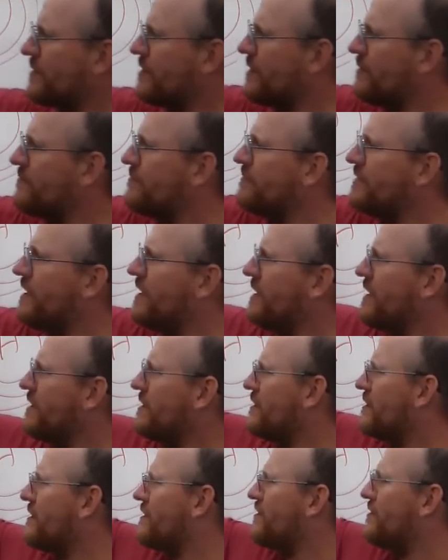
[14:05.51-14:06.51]
or I'm
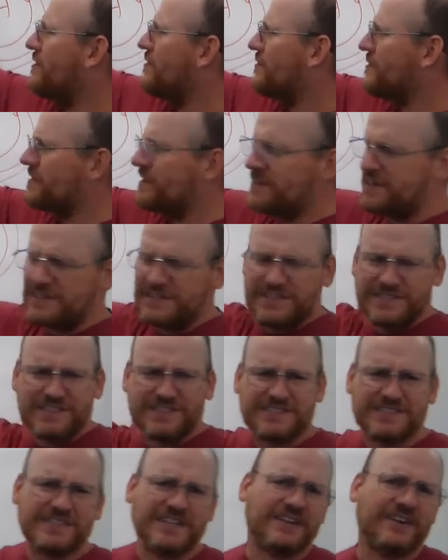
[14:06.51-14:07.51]
flying over to
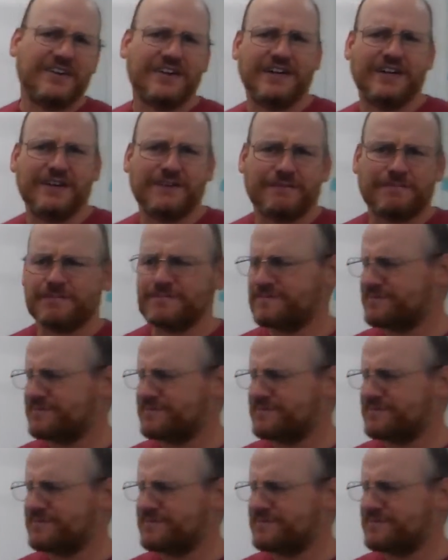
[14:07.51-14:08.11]
this area.